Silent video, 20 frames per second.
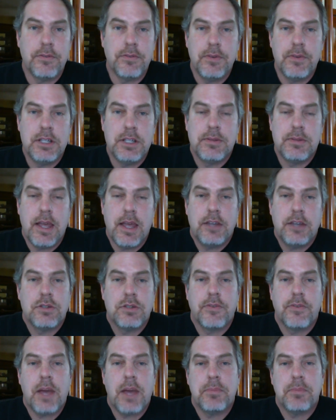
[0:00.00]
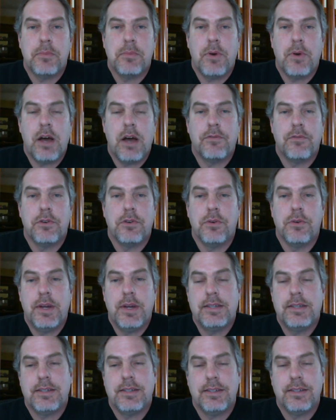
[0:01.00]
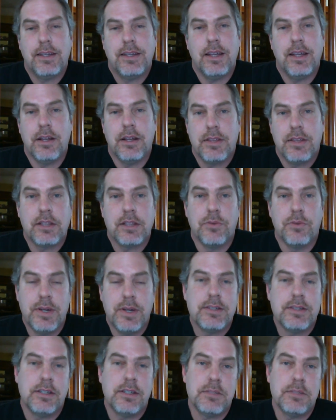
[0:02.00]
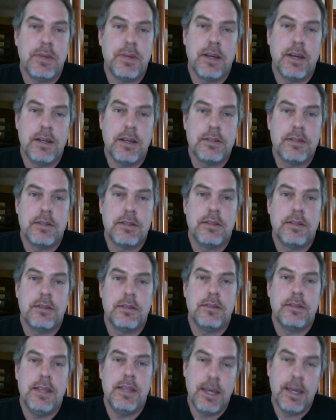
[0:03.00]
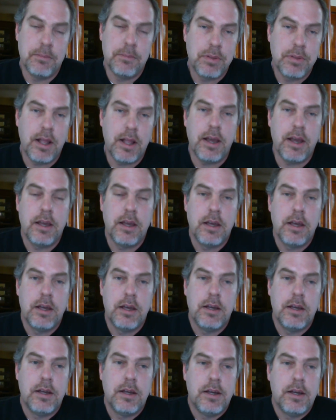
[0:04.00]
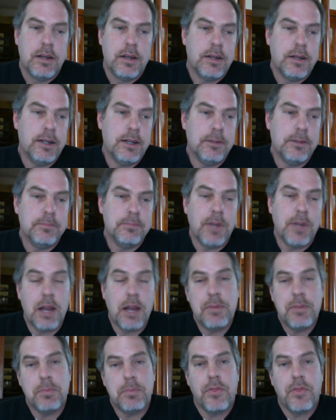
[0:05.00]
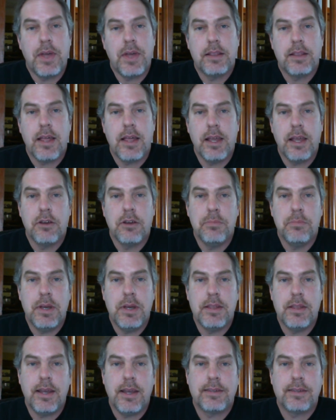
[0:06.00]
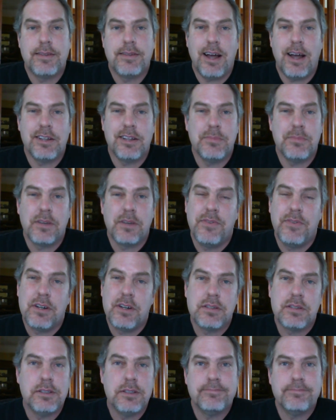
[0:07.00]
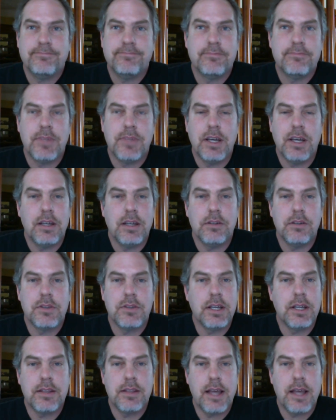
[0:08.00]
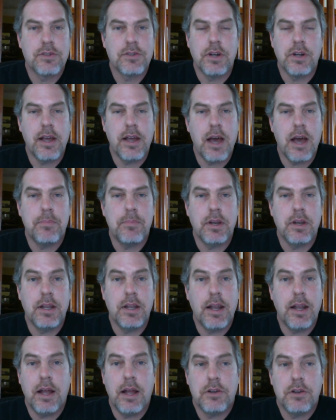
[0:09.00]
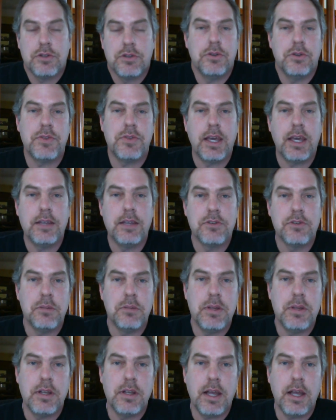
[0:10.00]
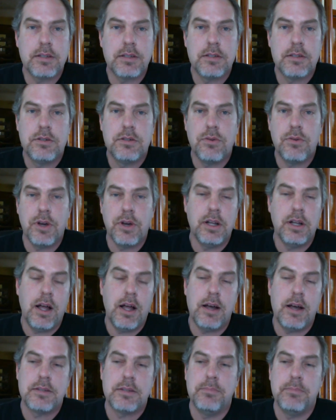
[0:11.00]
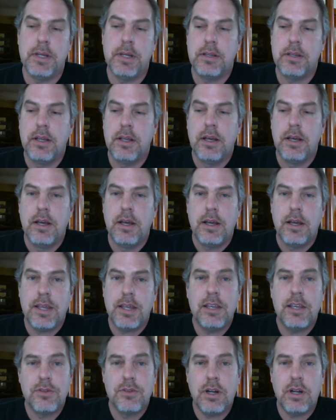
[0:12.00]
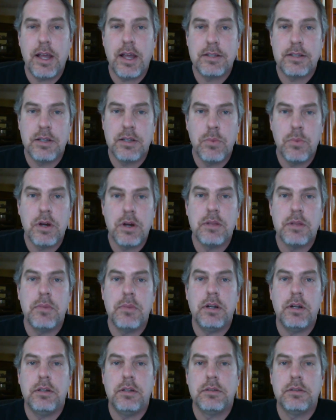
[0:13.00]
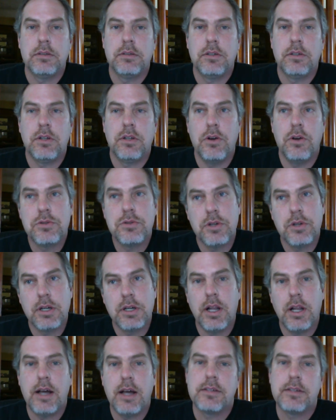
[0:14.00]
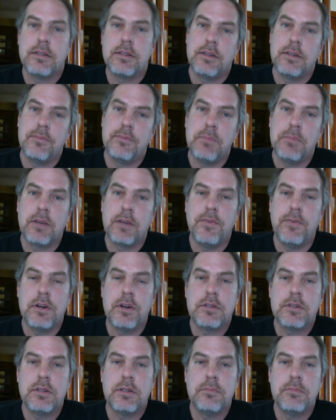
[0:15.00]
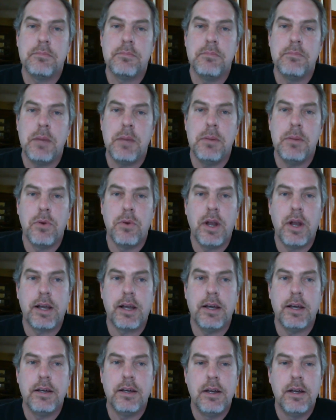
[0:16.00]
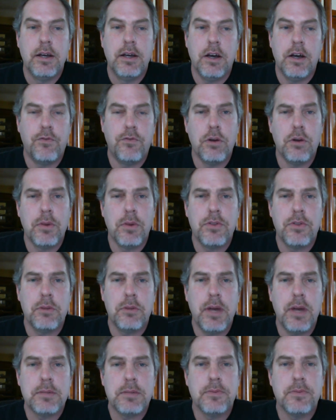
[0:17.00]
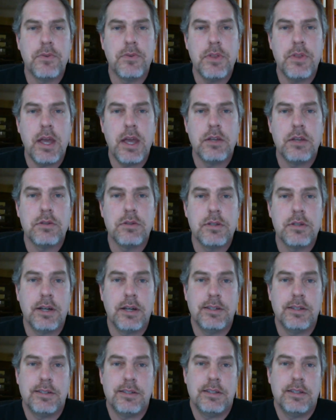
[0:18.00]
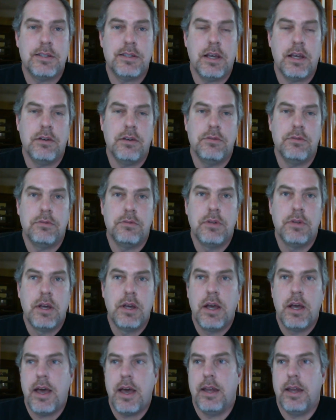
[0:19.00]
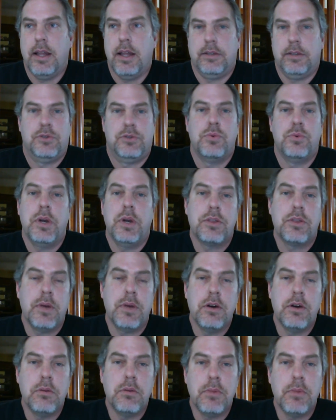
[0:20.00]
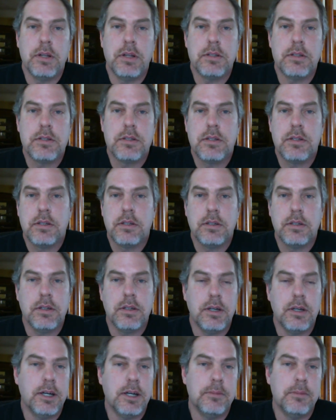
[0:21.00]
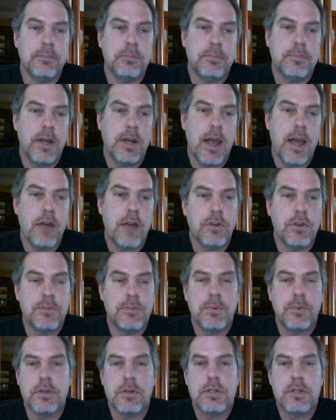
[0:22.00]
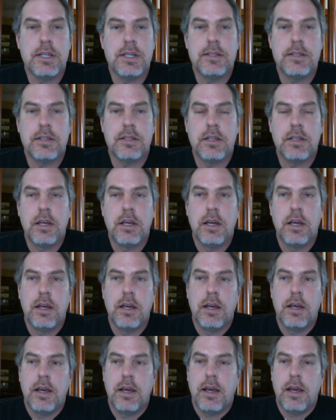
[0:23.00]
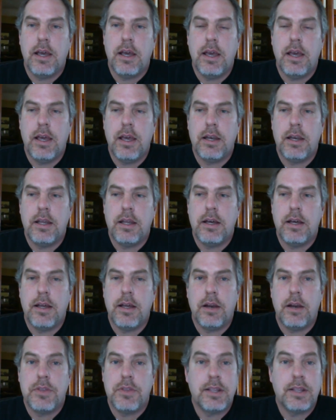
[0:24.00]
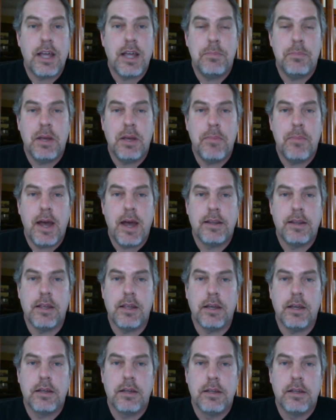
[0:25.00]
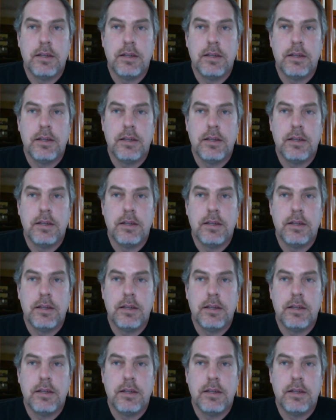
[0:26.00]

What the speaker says: The Angels have kept him around for a reason, and I think the reason is because he can play. A lot of people think that he could be the next Dallas McPherson. I don't think that's going to happen, and I also don't think he's going to be the next Troy Glaus, but I think he's going to land somewhere in the middle, closer to Glaus than McPherson, maybe more like a former third baseman for the Angels, Doug DeCinces, who had like 23 home runs average per season, and I don't think that'd be a bad thing.